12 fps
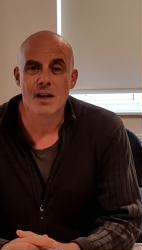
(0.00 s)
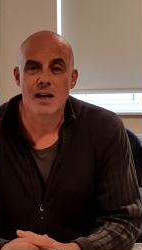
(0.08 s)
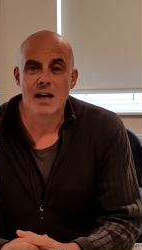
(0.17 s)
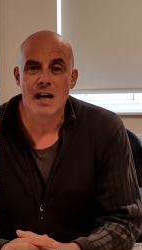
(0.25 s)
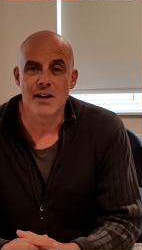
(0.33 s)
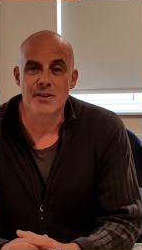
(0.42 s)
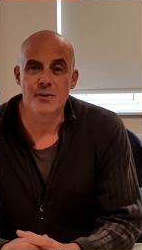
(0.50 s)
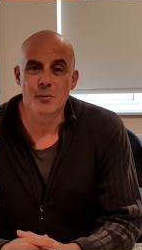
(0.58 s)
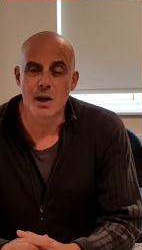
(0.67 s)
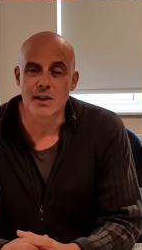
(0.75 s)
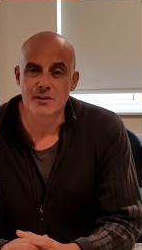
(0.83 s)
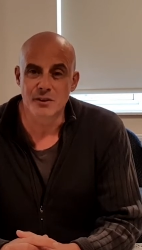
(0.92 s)
under
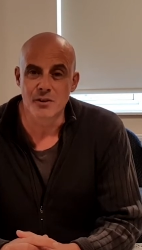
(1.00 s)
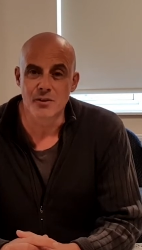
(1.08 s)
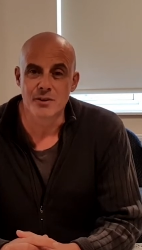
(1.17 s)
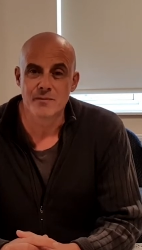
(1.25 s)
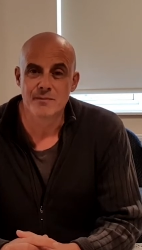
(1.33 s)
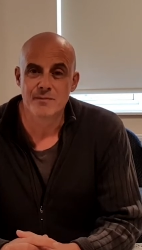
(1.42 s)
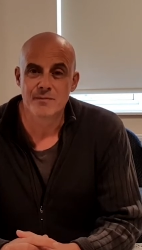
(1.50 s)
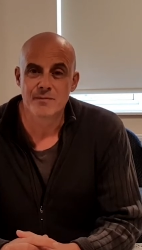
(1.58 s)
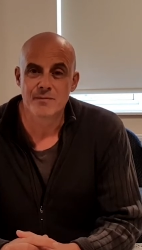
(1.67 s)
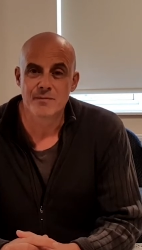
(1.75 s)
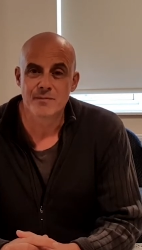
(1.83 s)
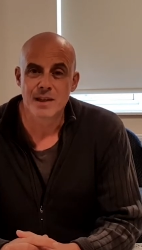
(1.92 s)
one God.
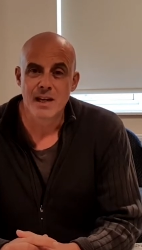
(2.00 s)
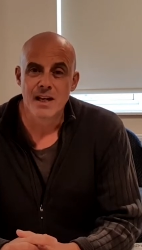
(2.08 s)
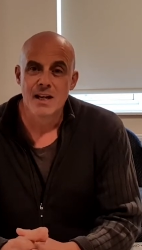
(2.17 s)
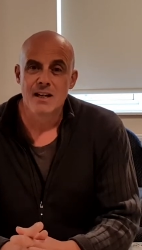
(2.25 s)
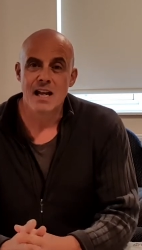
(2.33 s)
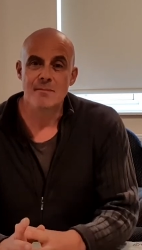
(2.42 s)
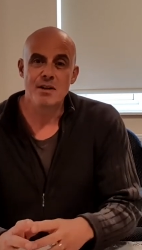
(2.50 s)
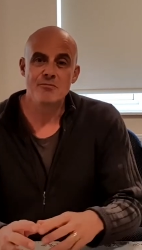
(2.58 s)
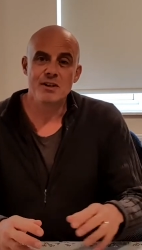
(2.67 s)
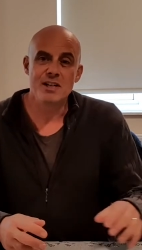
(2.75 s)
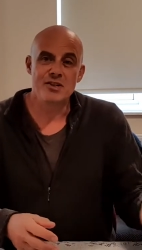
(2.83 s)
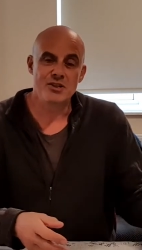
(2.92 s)
Let me
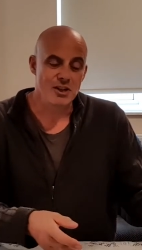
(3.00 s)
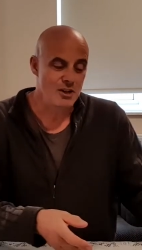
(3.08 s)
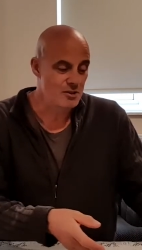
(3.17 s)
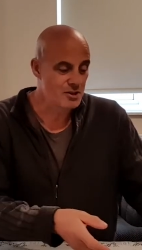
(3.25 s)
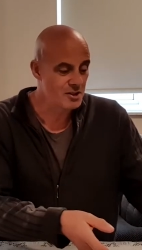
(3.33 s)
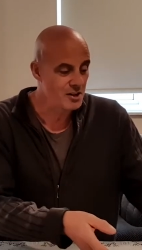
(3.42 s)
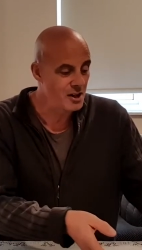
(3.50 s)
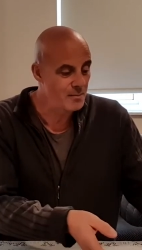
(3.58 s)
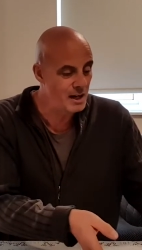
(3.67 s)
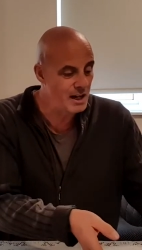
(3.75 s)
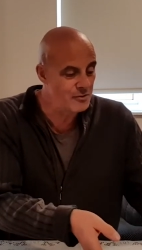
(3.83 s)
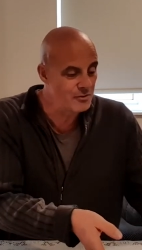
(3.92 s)
read to you Psalm
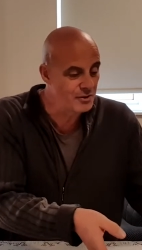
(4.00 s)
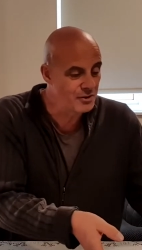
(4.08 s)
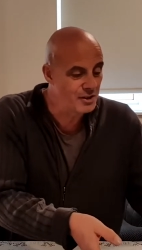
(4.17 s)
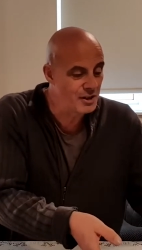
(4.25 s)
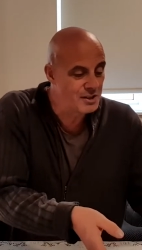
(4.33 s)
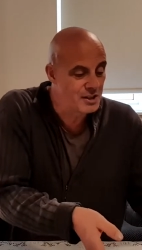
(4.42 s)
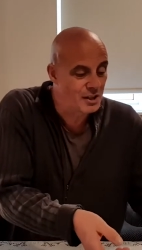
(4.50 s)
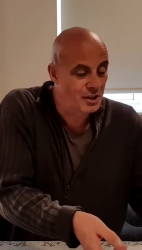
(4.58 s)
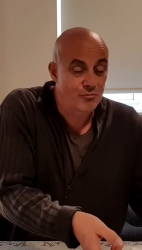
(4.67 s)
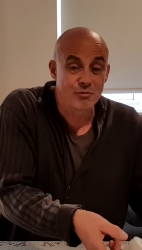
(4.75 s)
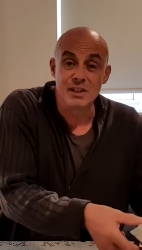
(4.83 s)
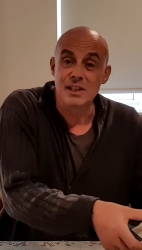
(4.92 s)

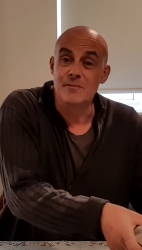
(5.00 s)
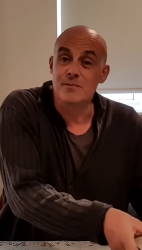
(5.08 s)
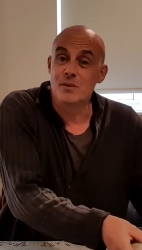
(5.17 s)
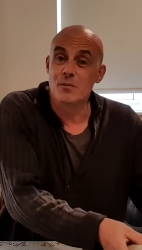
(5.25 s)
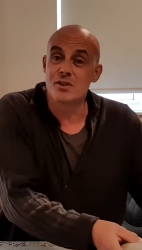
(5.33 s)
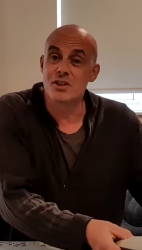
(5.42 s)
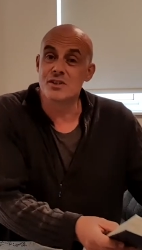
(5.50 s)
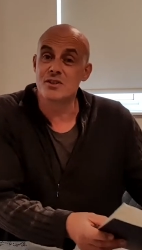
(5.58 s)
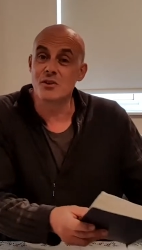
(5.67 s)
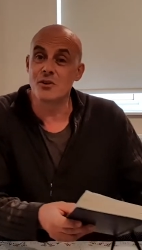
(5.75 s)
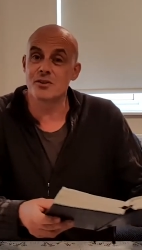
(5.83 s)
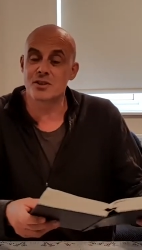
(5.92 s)
133, which is
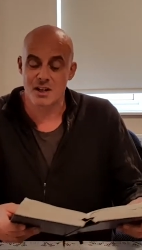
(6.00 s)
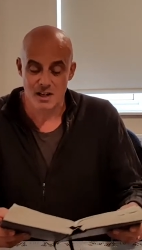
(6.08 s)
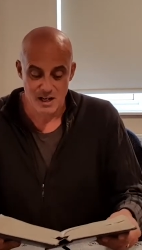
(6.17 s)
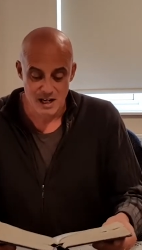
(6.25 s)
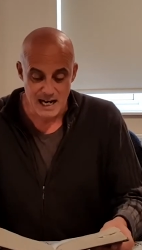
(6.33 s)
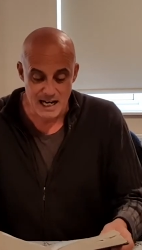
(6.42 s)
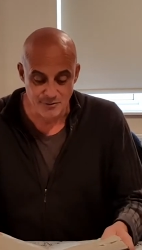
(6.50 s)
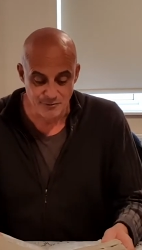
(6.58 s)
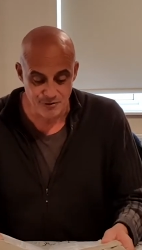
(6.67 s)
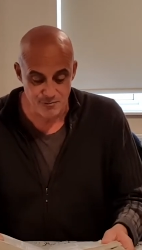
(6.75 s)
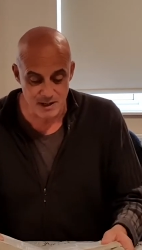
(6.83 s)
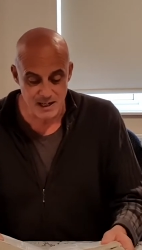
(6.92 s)
not
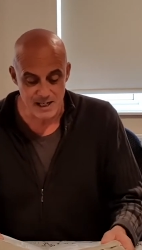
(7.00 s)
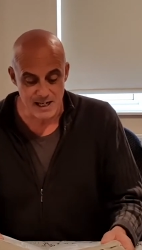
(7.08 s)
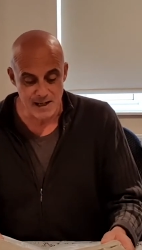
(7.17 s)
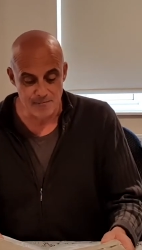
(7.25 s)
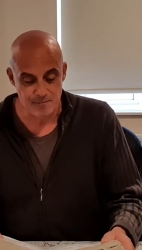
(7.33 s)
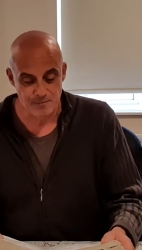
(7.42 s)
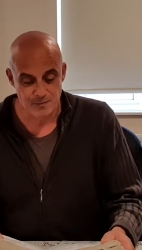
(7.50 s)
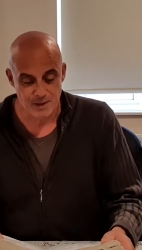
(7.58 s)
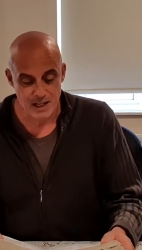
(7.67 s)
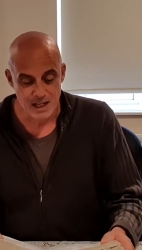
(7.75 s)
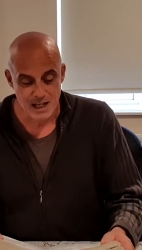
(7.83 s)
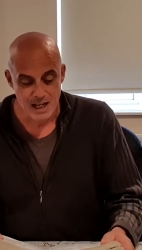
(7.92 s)
unfamiliar.
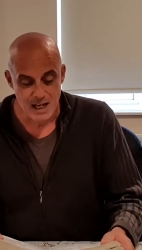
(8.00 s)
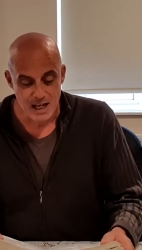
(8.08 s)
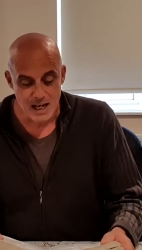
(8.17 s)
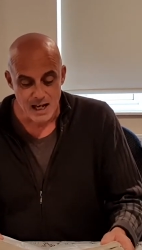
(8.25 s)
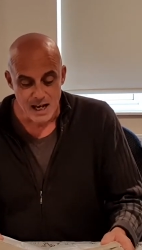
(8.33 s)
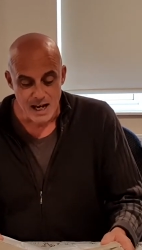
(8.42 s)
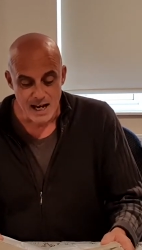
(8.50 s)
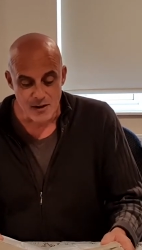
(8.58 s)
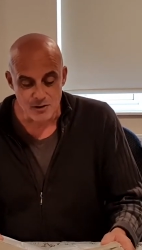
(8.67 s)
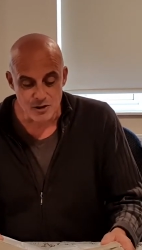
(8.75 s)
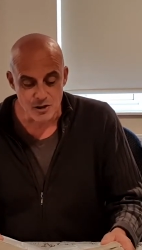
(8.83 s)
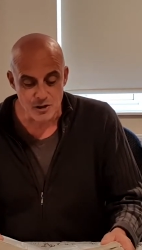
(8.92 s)
How
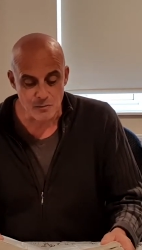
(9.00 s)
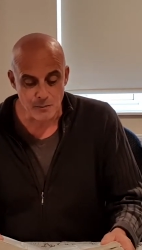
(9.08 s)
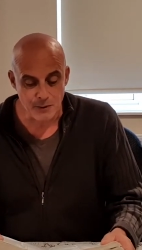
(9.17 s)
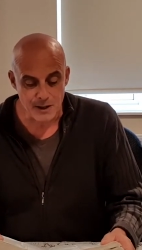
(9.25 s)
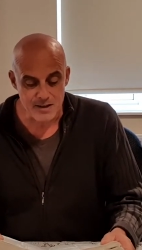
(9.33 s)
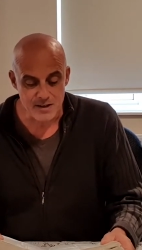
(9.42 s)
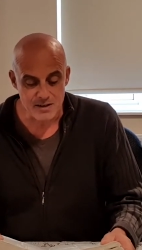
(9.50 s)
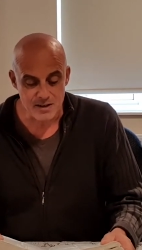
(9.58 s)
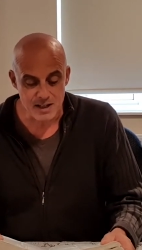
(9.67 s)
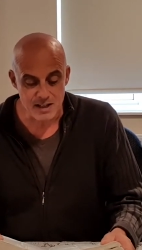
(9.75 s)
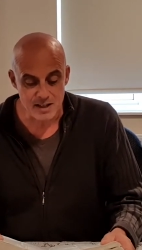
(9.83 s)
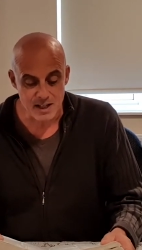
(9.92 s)
good and pleasant
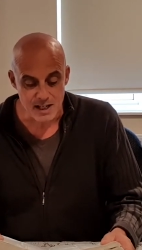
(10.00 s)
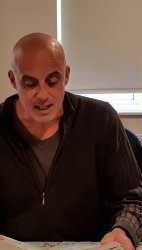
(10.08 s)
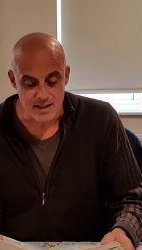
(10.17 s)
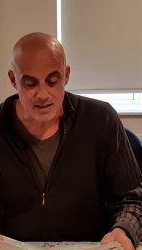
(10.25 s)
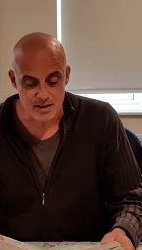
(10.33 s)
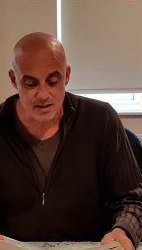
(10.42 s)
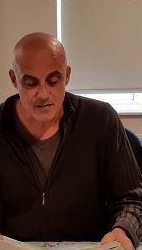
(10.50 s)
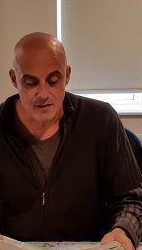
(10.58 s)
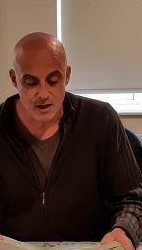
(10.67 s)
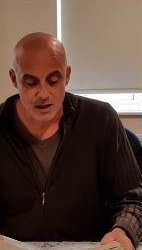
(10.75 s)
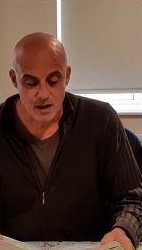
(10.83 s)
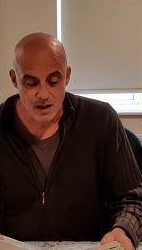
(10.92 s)
it is
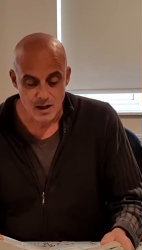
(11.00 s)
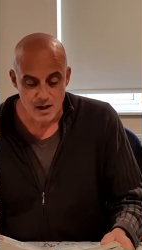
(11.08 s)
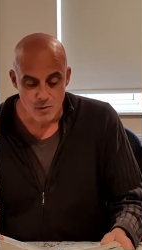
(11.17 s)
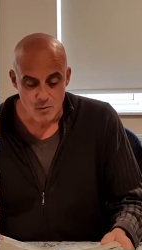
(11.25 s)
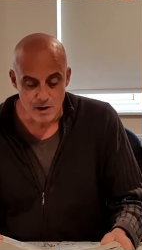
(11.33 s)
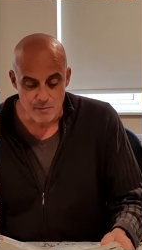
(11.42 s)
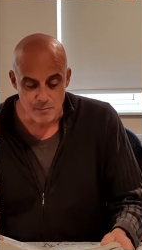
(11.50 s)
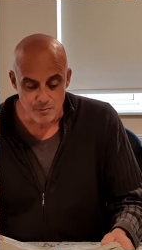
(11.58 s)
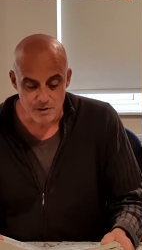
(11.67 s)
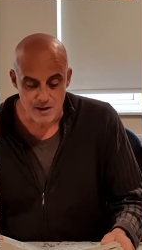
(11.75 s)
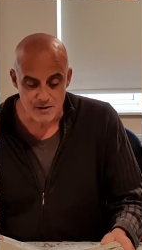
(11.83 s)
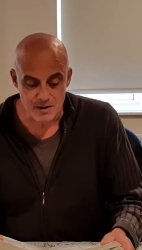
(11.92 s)
when
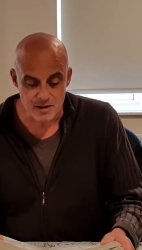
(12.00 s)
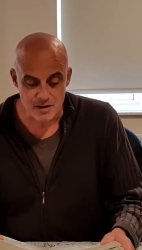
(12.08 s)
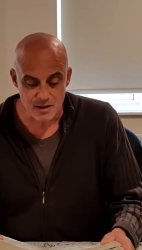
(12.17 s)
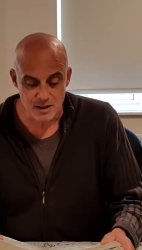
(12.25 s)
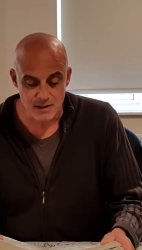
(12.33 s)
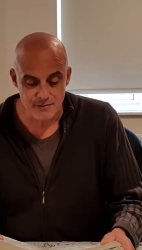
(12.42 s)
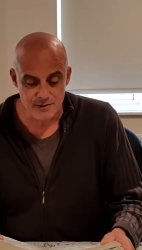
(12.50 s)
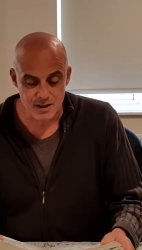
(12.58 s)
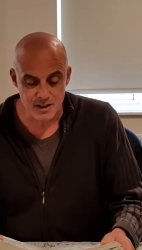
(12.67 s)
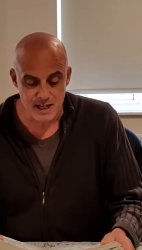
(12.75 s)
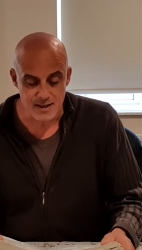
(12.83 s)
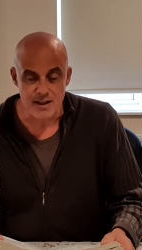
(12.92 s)
brothers live
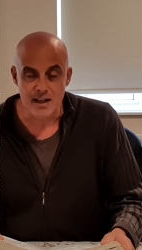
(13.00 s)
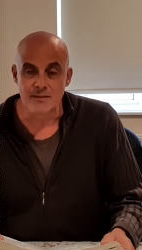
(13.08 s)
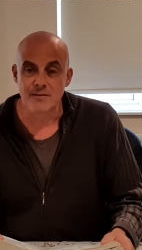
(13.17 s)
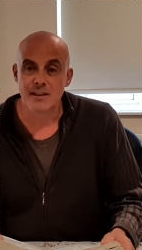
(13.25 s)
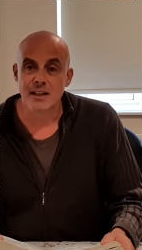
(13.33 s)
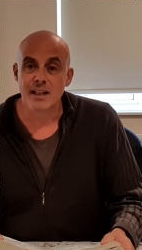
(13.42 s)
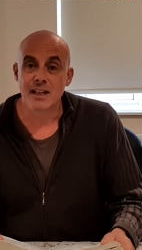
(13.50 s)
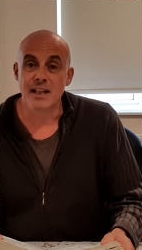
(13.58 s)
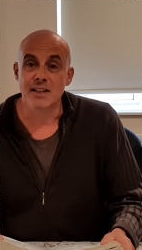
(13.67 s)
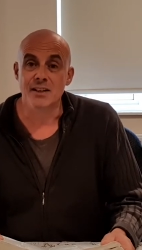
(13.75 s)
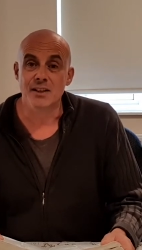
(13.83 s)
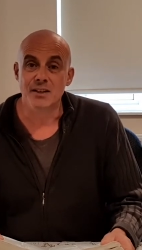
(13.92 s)
together
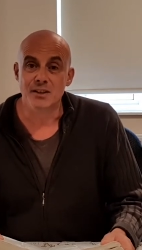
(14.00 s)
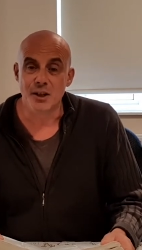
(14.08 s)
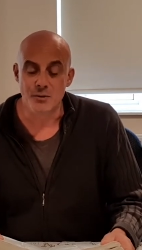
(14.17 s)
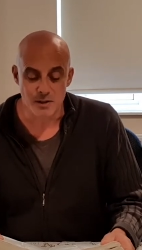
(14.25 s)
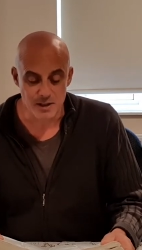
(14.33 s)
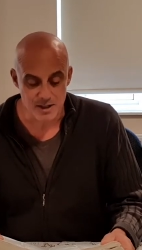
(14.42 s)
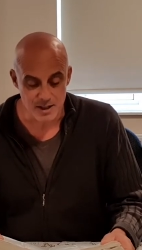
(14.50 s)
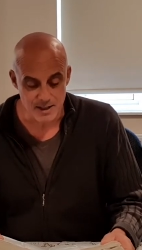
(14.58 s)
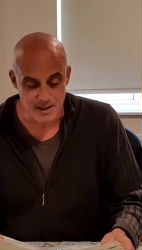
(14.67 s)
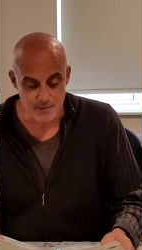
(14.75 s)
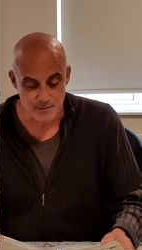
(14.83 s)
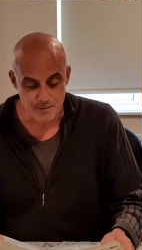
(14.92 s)
in unity.